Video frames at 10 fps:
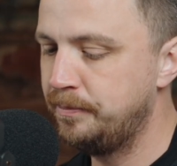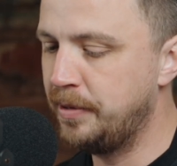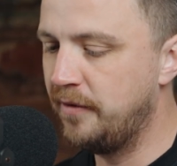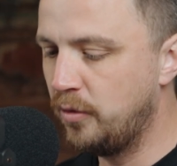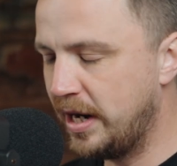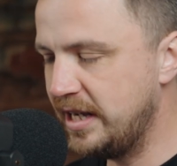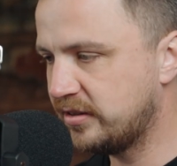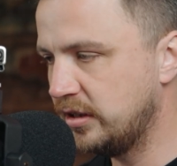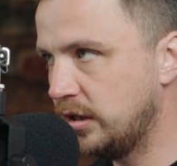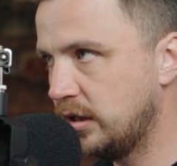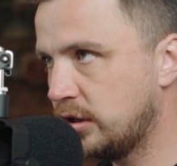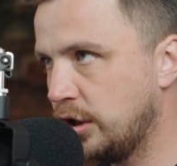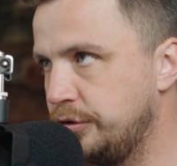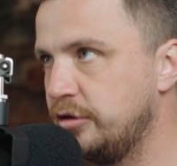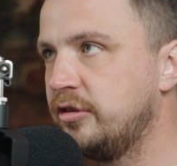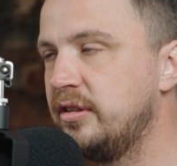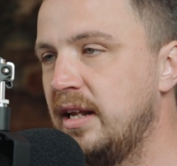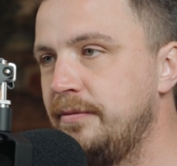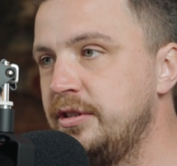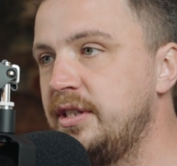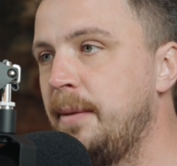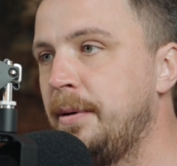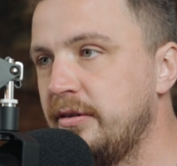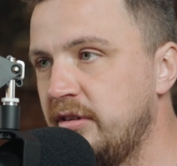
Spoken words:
But other ways that coaches could leverage their past